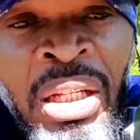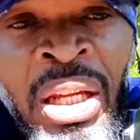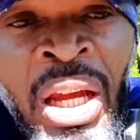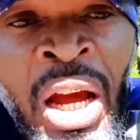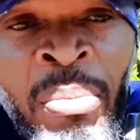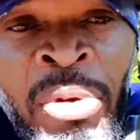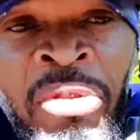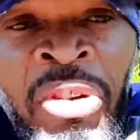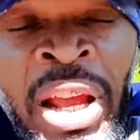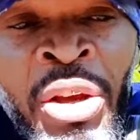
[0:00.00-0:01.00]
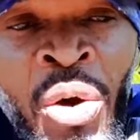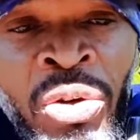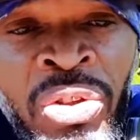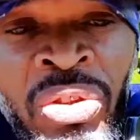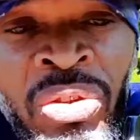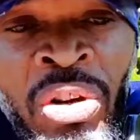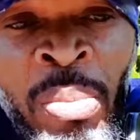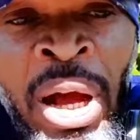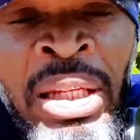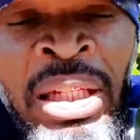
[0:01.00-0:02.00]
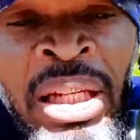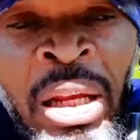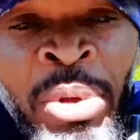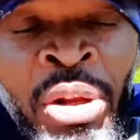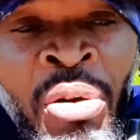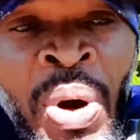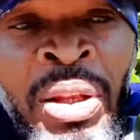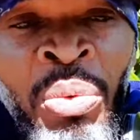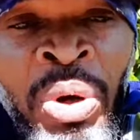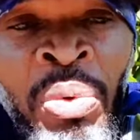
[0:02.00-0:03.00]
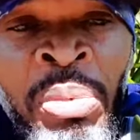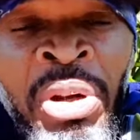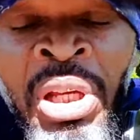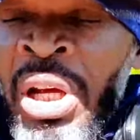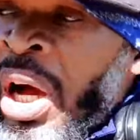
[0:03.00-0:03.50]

Yeah, I'm a fly out, come out England. Me don't know what when me,